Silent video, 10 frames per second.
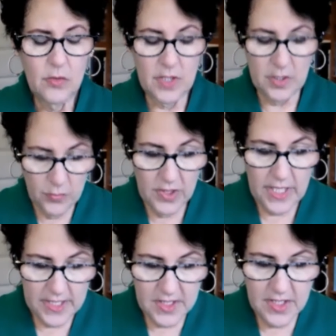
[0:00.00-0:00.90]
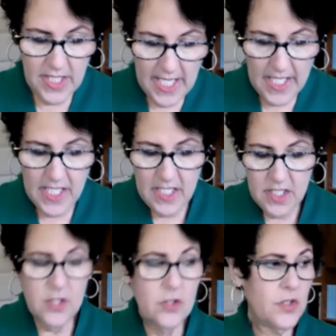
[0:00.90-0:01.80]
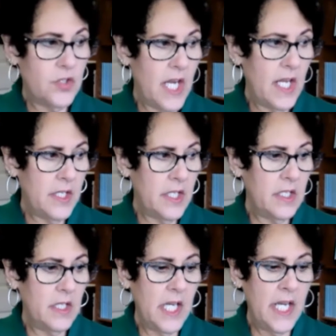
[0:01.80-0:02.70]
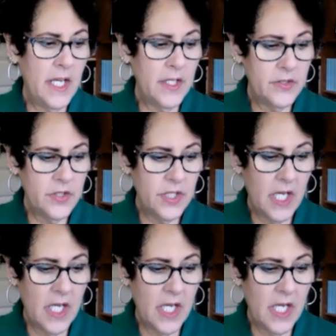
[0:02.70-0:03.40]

can relate to that and understand it. And